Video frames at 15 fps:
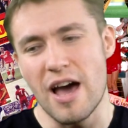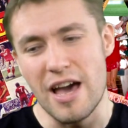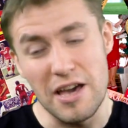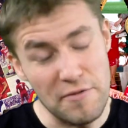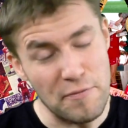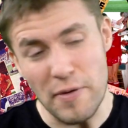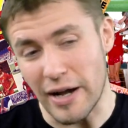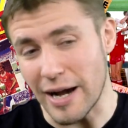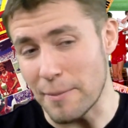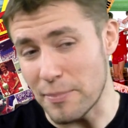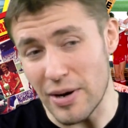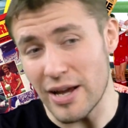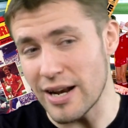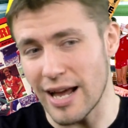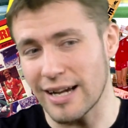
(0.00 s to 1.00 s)
if we can
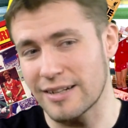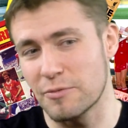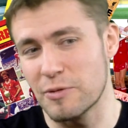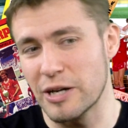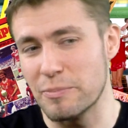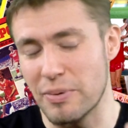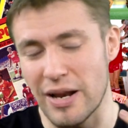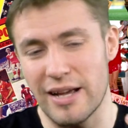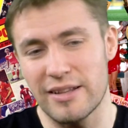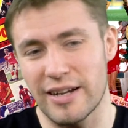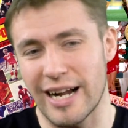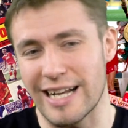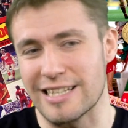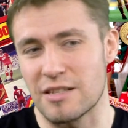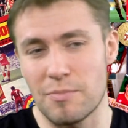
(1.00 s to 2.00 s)
play like we played
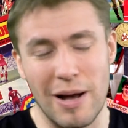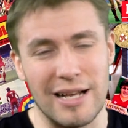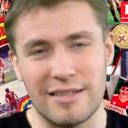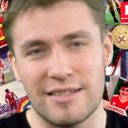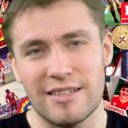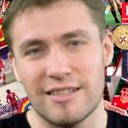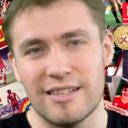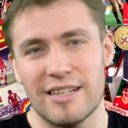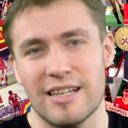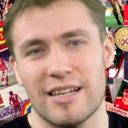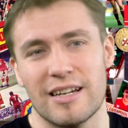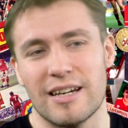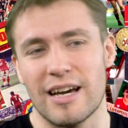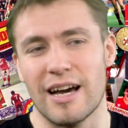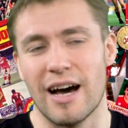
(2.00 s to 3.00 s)
against Man
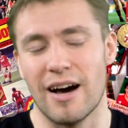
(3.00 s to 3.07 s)
City